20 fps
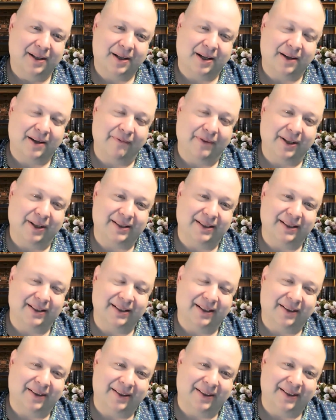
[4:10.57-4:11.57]
convicted
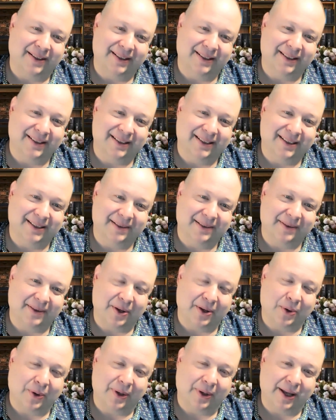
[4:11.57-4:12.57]
on
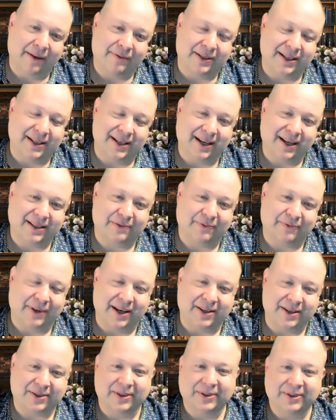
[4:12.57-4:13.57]
the whole FTX
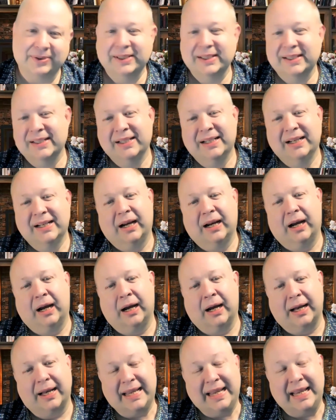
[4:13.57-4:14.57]
fiasco,
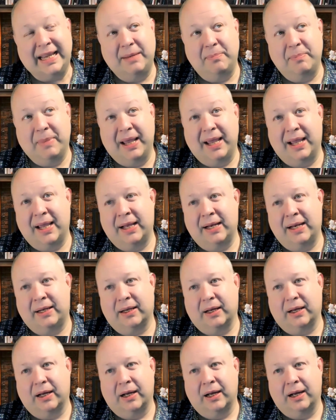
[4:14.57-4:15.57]
he made
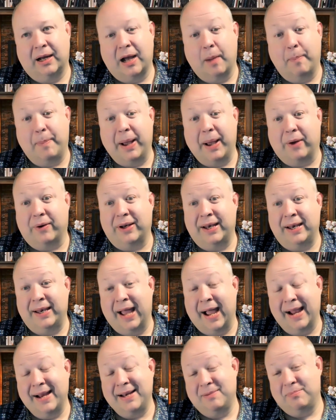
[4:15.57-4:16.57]
about
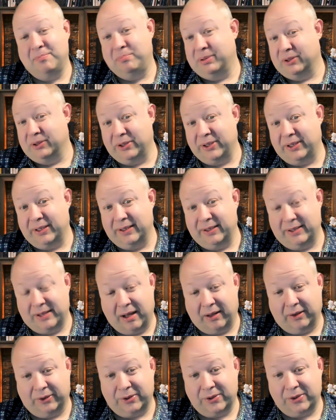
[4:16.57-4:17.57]
$9 billion
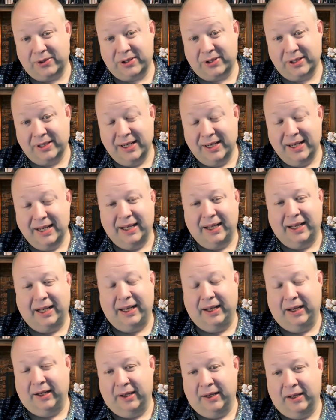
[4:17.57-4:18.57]

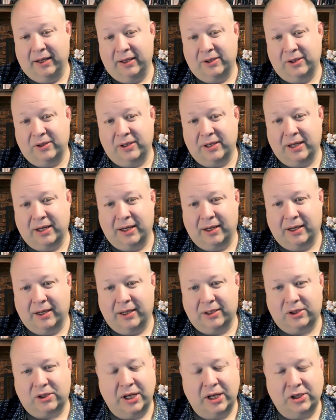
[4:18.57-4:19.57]
in
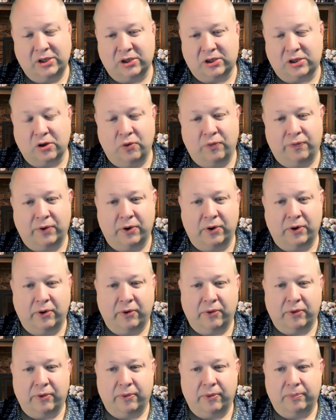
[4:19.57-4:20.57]
just over
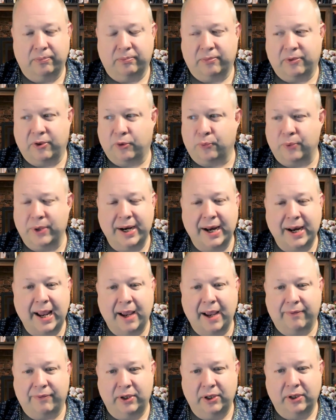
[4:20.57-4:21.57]

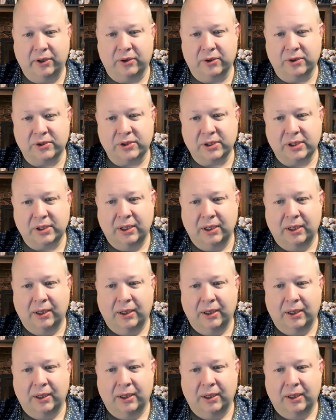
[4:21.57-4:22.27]
3.5 years,